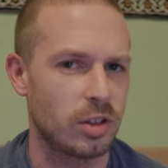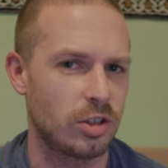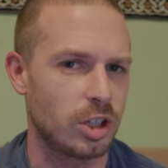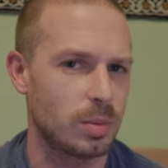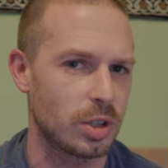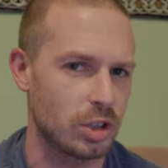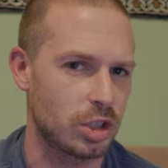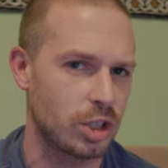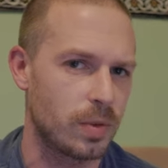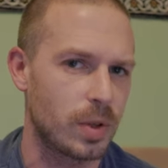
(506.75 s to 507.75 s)
It seemed to
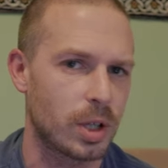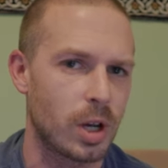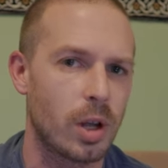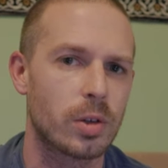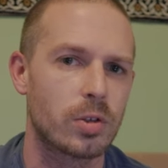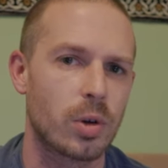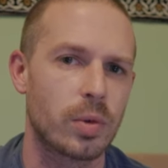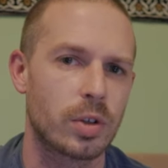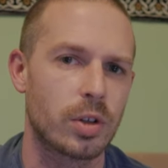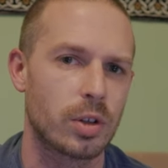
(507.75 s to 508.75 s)
shift the colors
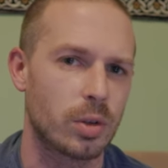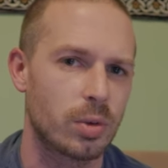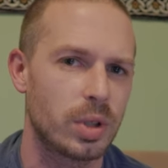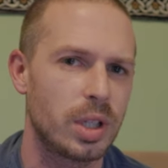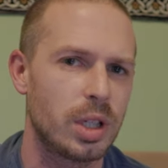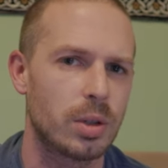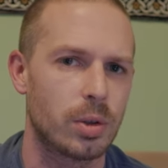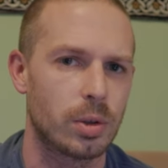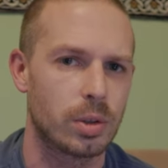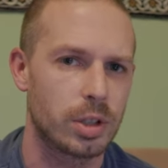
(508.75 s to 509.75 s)
over to the green
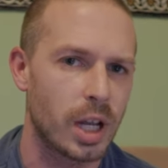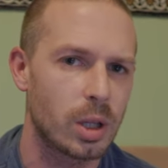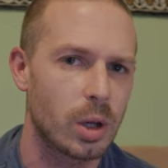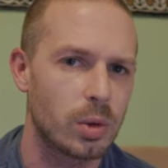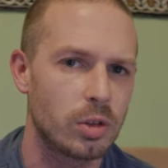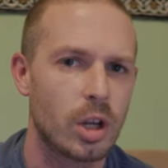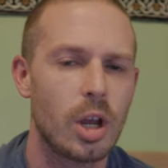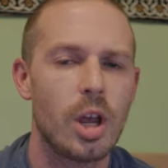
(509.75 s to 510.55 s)
or yellows